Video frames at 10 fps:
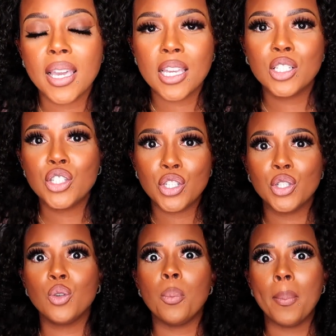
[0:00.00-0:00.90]

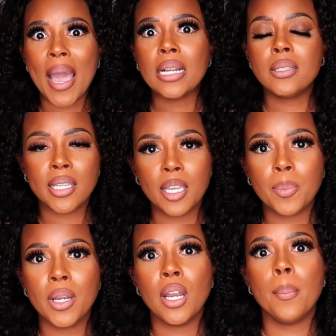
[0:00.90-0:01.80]
into my
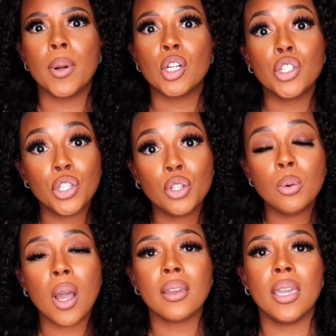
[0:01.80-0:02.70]
tip number 2
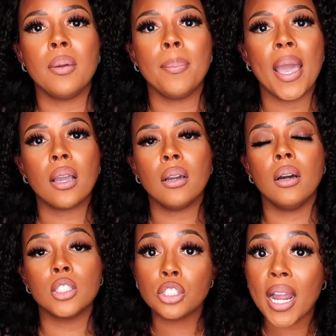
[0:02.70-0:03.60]
on getting back
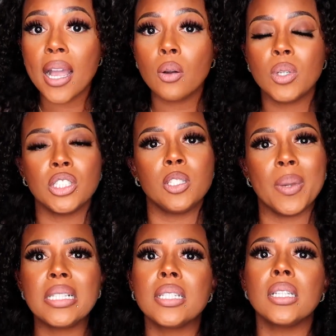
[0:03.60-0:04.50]
on track, which is
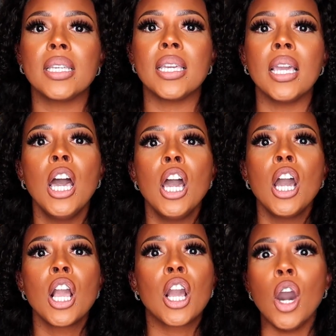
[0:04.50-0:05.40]
basically
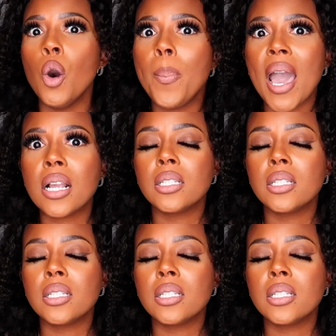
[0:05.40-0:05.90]
go back